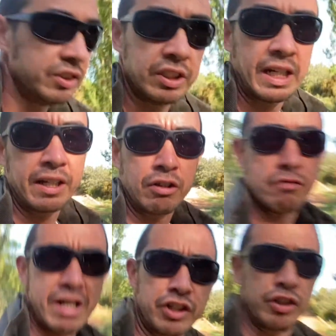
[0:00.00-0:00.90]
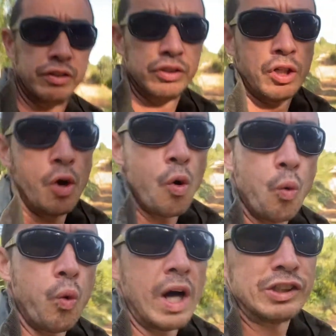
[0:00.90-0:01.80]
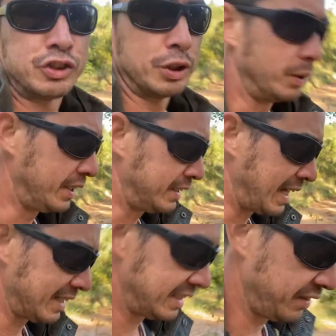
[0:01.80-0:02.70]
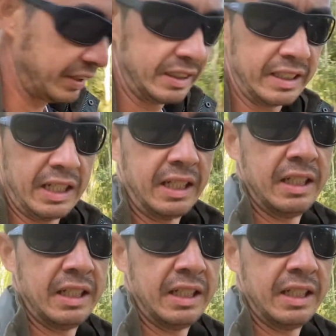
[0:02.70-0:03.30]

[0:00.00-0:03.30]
to their corrections whilst doing this activity.